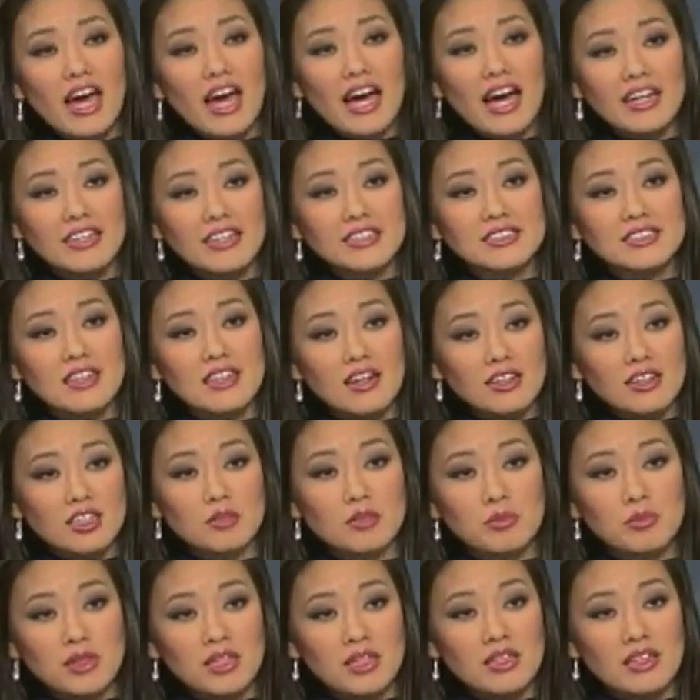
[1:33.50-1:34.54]
that, it's not
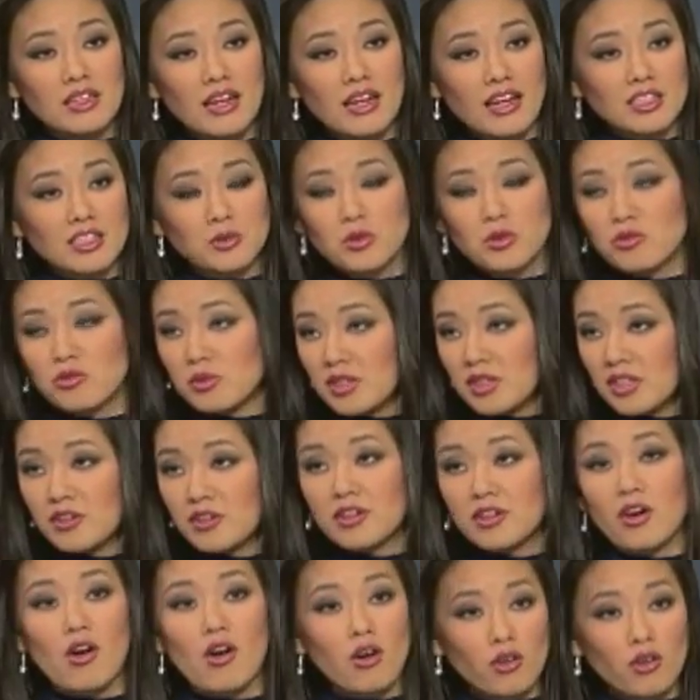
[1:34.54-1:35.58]
going to be, as we've been
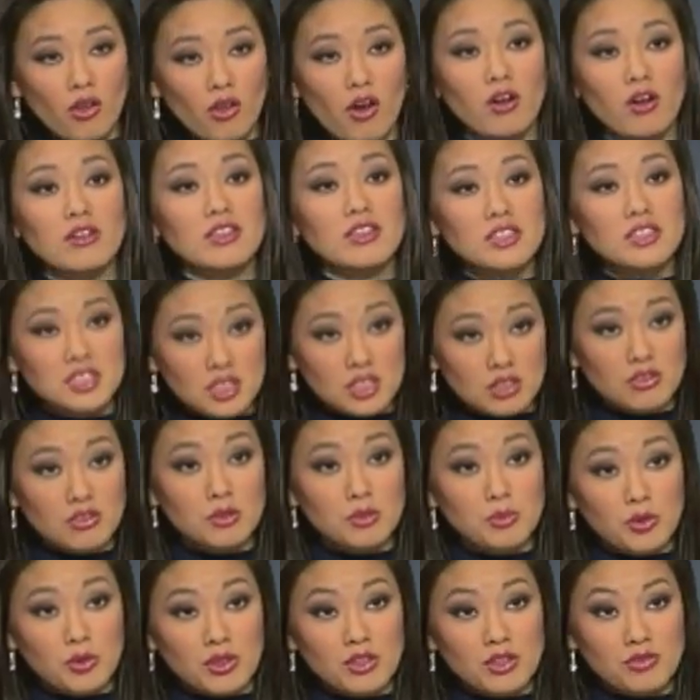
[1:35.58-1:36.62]
hearing all along, the
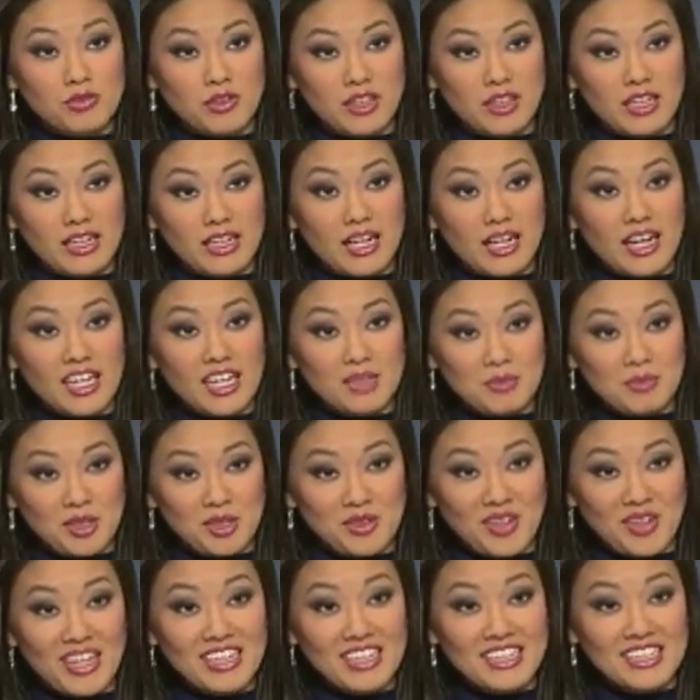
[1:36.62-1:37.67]
silver bullet for the
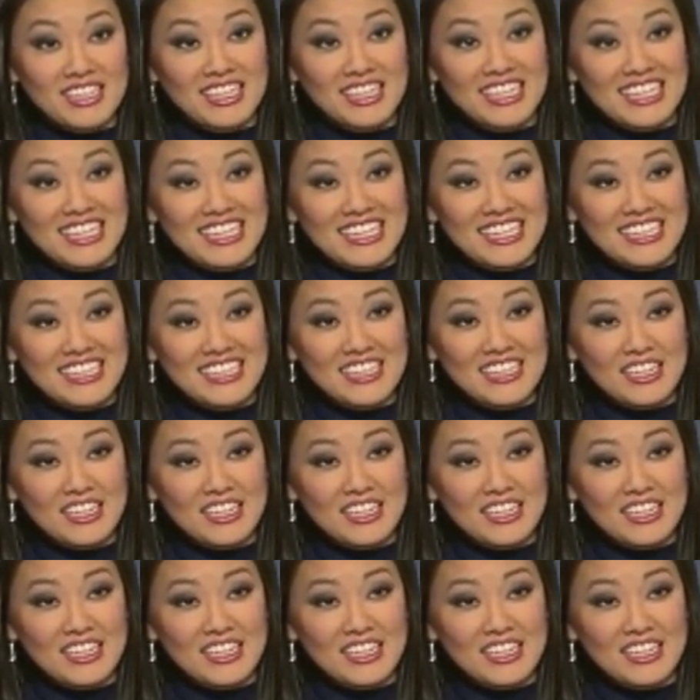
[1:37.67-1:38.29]
economy, right? That's